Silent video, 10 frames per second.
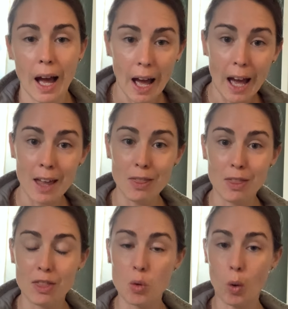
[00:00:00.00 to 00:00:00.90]
And
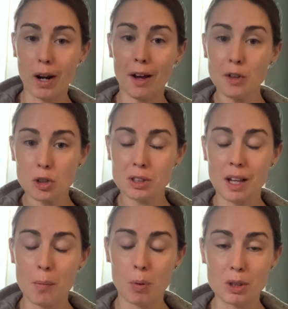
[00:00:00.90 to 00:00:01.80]
the
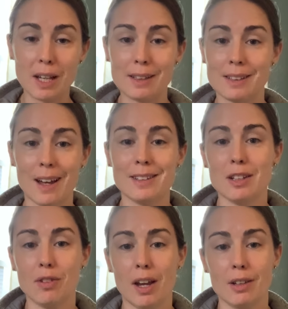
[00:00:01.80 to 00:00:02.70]
100%
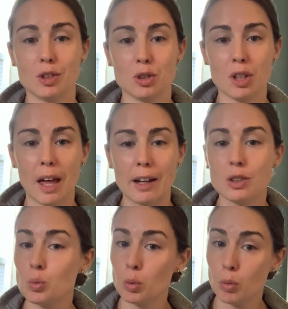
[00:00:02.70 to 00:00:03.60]
scientific answer to that
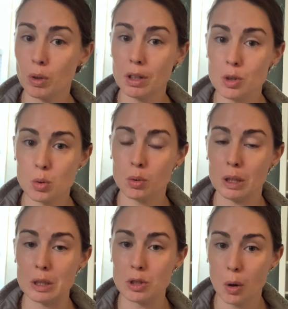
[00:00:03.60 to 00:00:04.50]
is we really
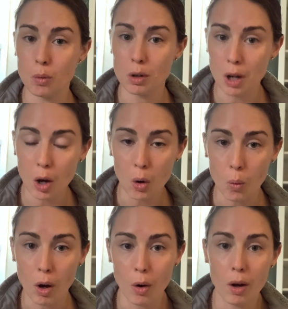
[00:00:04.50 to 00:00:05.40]
truly don't
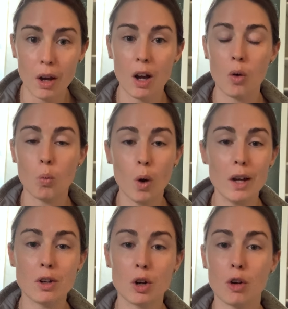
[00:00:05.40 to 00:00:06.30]
know
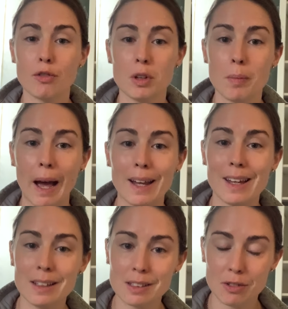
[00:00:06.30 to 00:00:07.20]
what neurofeedback
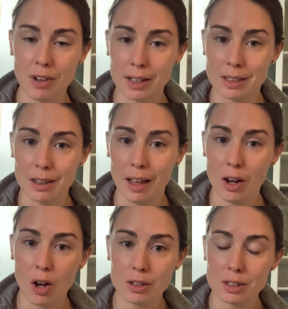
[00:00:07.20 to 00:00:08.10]
is affecting that
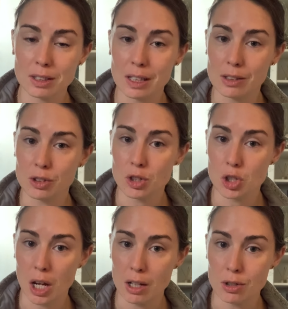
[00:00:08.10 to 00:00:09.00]
causes things to
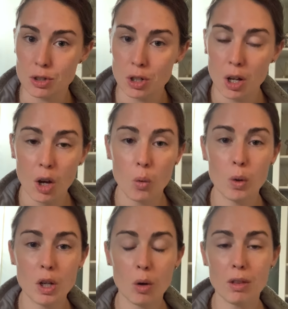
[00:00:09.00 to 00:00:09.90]
change.
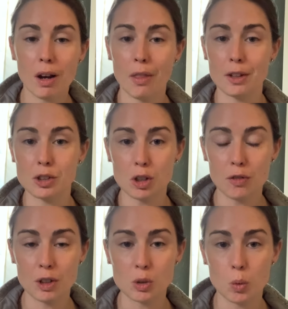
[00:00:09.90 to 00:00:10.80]
We know that on the
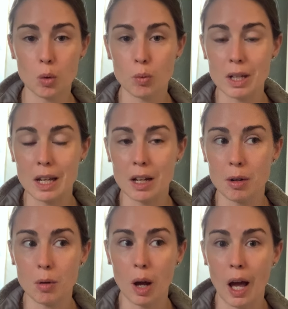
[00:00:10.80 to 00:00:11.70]
surface we're
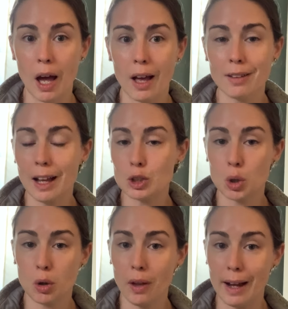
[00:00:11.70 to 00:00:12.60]
reading
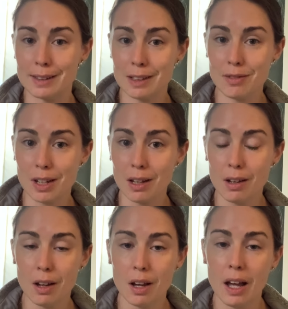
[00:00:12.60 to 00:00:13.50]
electrical activity,
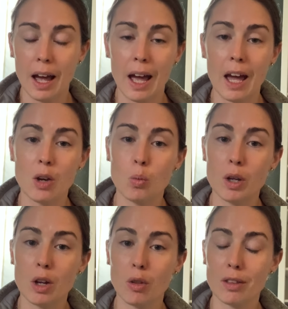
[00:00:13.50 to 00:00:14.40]
and we
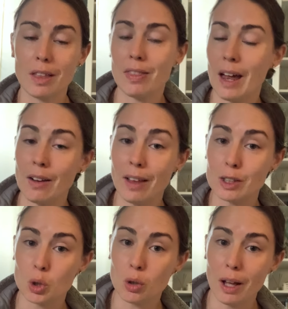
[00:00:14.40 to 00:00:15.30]
know that that
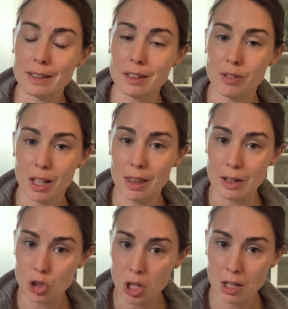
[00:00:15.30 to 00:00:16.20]
electrical activity
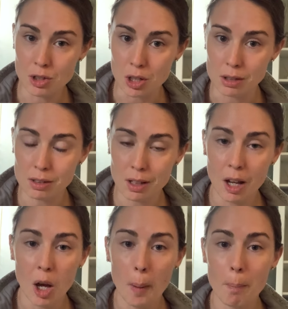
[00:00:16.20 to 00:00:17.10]
then changes.
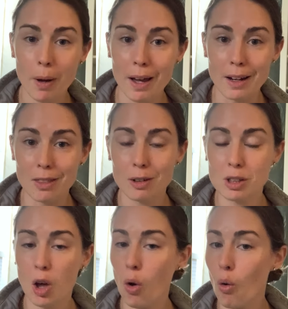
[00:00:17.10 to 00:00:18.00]
But there's
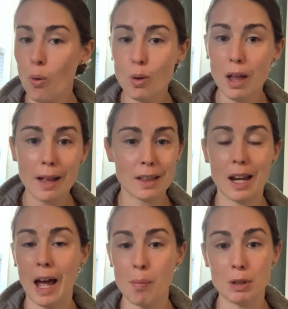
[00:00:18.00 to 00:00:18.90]
a whole lot that
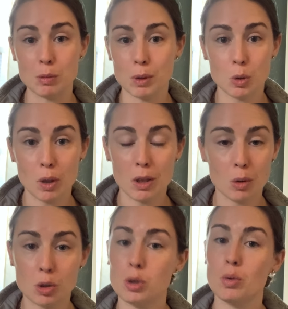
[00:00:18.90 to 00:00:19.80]
happens between
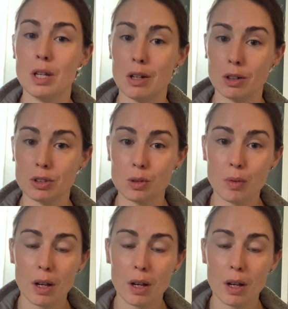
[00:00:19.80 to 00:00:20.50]
those two ears.